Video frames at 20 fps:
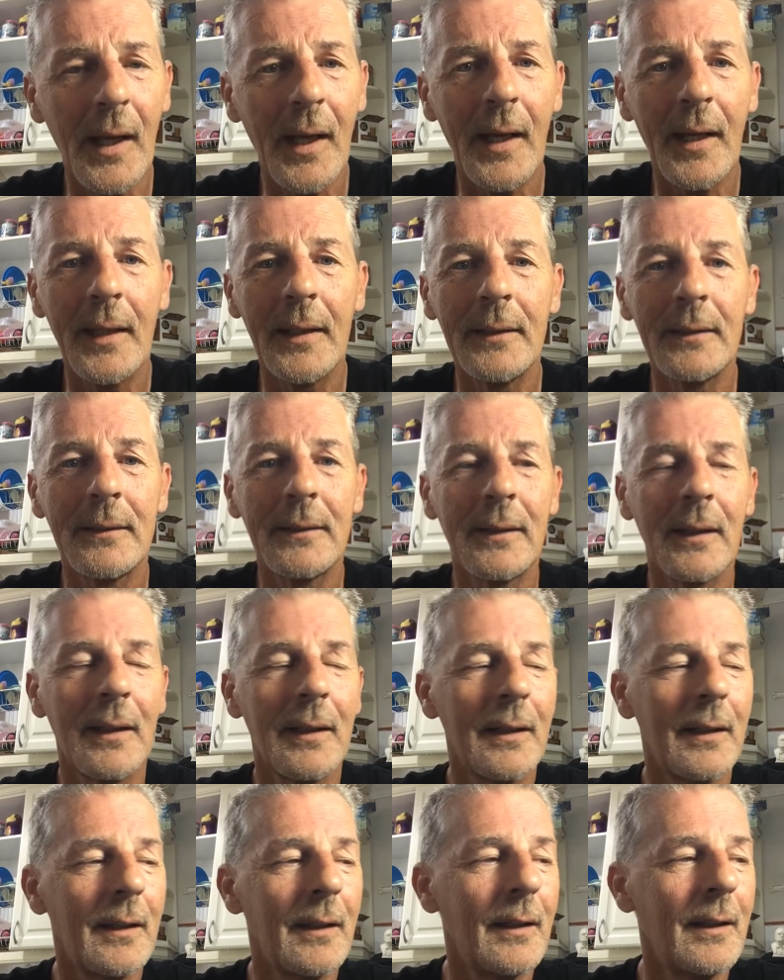and
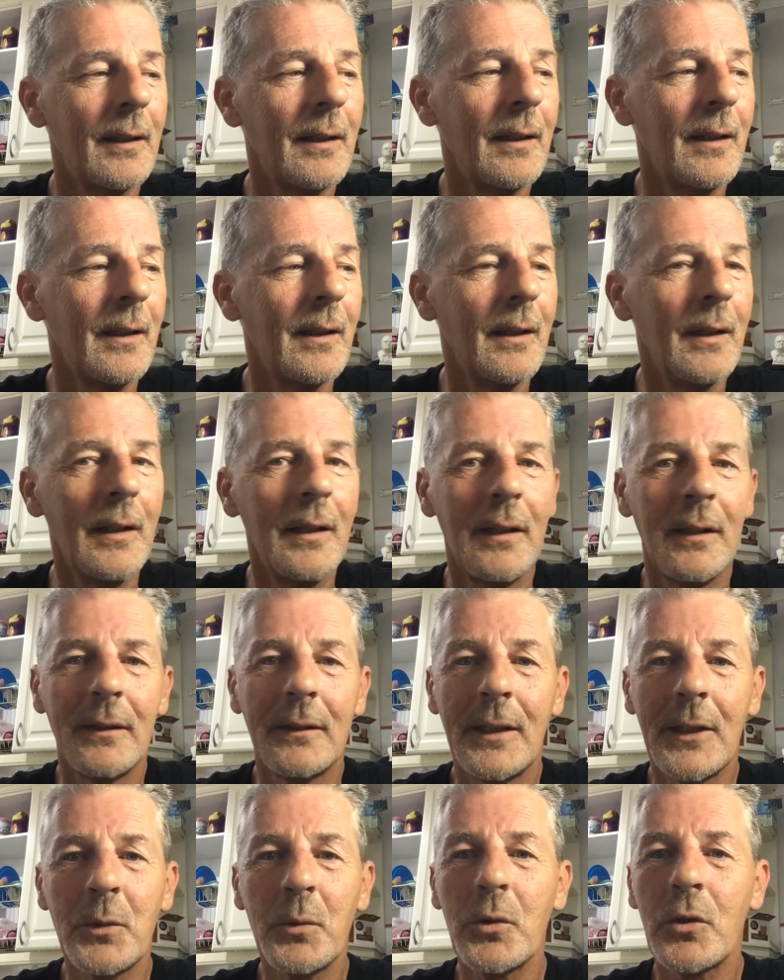
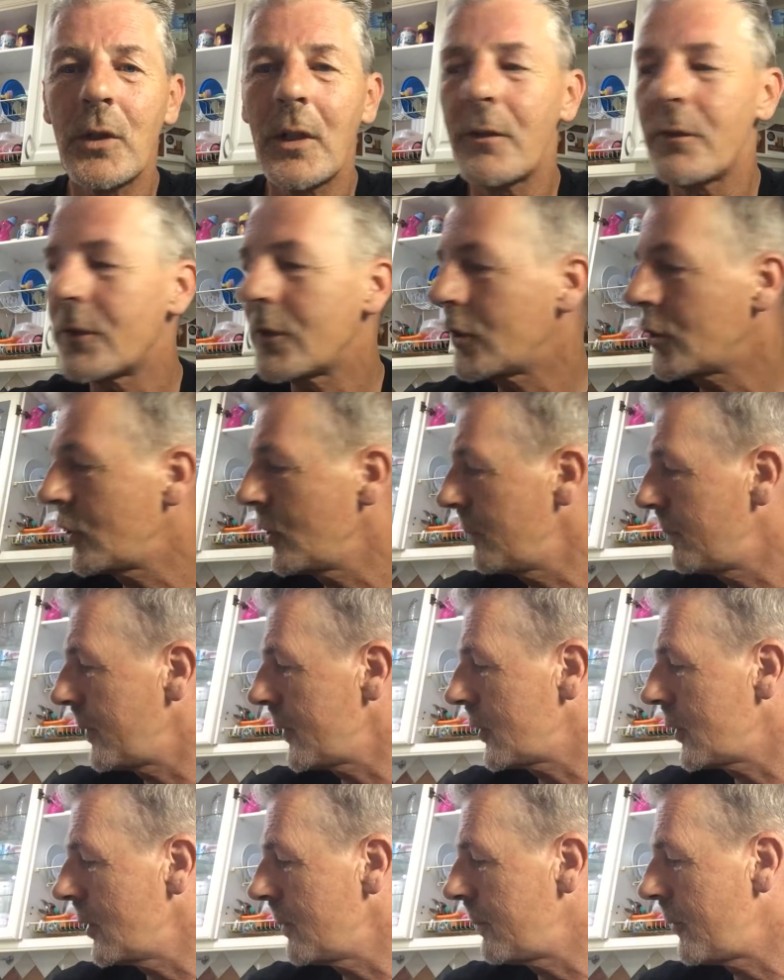this was like
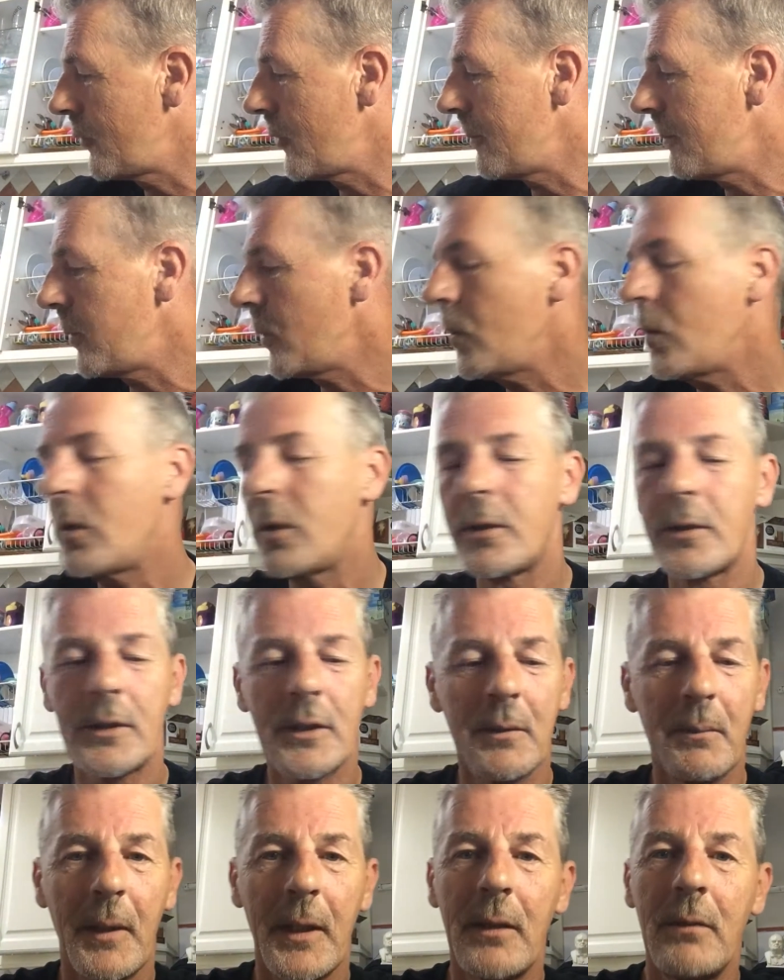super important
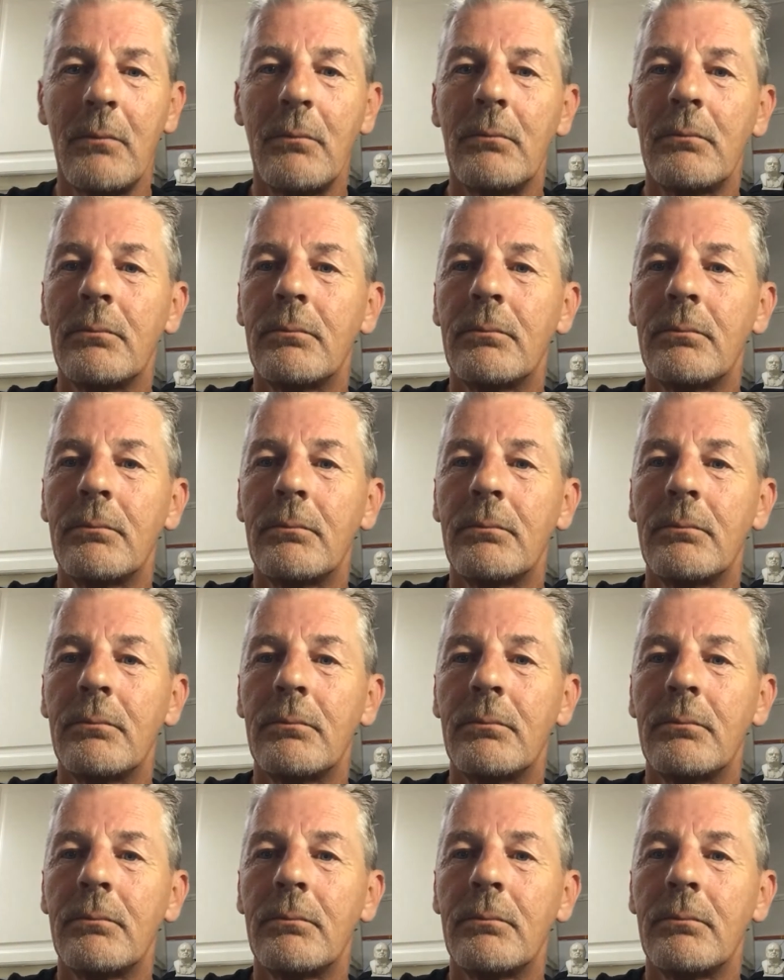to me.